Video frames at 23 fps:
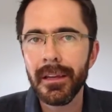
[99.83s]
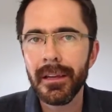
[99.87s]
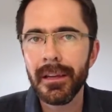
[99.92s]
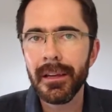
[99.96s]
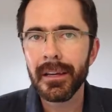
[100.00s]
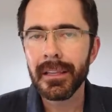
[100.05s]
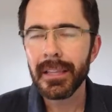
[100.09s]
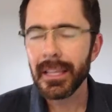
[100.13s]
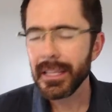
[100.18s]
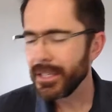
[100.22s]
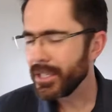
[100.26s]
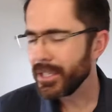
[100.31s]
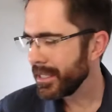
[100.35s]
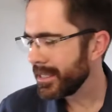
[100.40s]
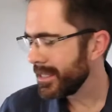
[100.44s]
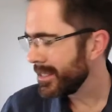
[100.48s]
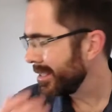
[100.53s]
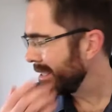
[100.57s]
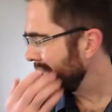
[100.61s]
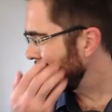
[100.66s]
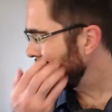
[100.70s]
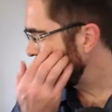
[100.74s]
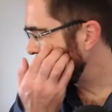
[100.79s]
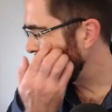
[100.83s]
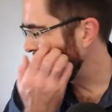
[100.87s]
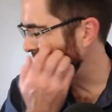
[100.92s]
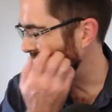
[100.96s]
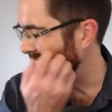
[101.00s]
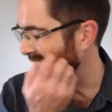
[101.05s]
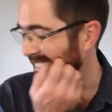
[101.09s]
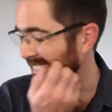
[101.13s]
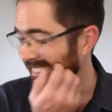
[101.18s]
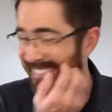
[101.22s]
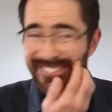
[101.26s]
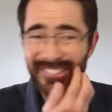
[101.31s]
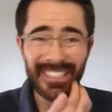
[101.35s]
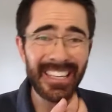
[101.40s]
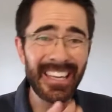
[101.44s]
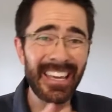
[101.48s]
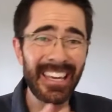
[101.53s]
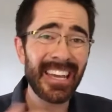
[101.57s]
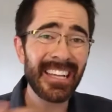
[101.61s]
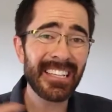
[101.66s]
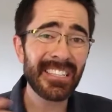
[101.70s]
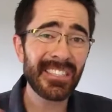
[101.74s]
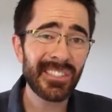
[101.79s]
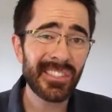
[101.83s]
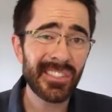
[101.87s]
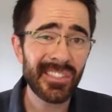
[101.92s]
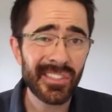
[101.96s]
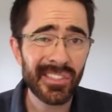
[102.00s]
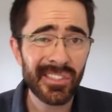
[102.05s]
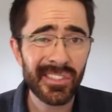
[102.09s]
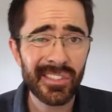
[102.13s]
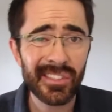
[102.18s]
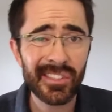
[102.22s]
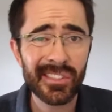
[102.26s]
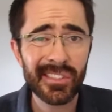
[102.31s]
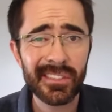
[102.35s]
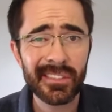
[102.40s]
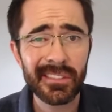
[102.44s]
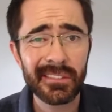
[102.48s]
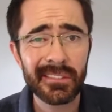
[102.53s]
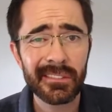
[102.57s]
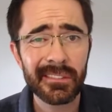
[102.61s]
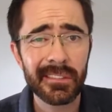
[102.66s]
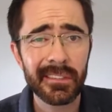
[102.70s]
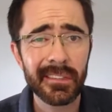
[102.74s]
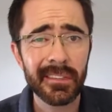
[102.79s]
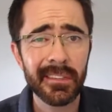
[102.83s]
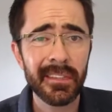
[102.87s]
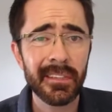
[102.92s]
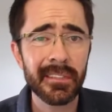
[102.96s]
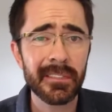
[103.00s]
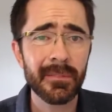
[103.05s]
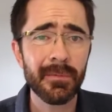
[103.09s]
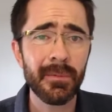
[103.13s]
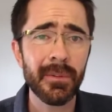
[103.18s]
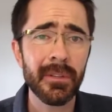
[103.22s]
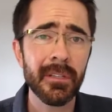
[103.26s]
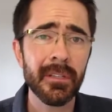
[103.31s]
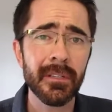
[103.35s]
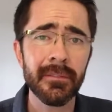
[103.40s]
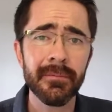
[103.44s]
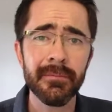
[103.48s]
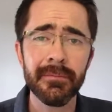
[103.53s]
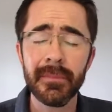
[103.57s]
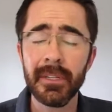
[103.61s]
And then Jesus, he answers this with a